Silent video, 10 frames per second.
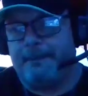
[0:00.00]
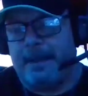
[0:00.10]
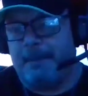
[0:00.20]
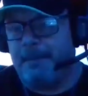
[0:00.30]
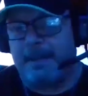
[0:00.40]

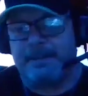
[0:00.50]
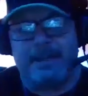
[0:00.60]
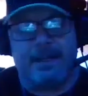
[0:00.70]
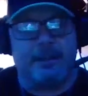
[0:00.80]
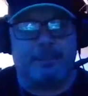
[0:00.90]
and I'm not
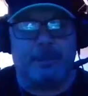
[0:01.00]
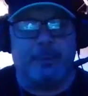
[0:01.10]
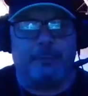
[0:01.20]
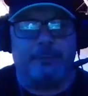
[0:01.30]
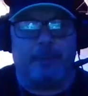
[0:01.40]
saying it's
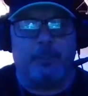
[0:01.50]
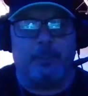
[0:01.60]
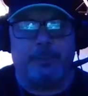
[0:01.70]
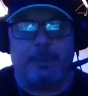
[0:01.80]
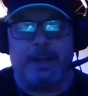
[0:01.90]
proof. I'm
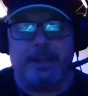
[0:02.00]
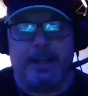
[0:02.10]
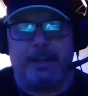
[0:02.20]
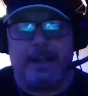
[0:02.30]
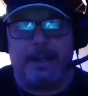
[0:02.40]
with
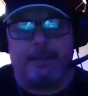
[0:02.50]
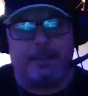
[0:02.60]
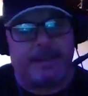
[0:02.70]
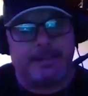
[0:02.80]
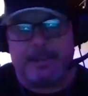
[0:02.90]
Brandon on that. I'm
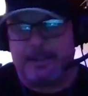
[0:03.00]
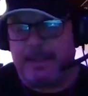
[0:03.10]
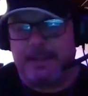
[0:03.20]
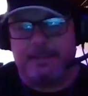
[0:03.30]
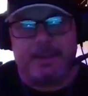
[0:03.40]
not telling
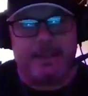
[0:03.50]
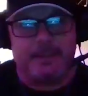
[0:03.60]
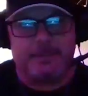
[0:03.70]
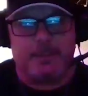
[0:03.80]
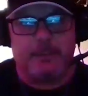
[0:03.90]
anybody
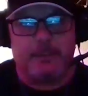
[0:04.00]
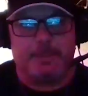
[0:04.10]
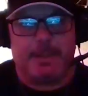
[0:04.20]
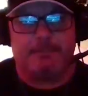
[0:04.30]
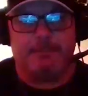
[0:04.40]
it's proof,
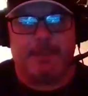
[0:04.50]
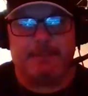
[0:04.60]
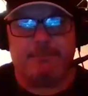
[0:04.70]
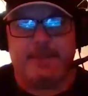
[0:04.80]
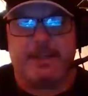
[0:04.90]
but
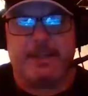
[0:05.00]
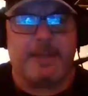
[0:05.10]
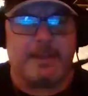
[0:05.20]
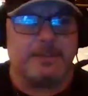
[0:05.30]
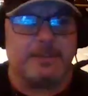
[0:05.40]
I think
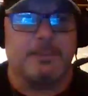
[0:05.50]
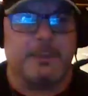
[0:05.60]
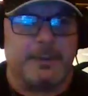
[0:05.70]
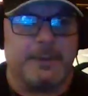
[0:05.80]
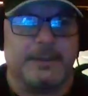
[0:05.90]
I've had some
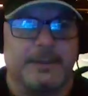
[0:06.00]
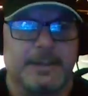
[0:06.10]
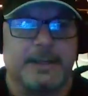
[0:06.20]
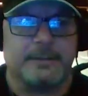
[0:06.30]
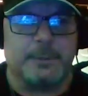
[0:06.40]
pretty good
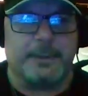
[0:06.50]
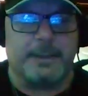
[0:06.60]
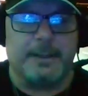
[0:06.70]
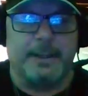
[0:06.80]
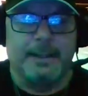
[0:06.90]
success with it.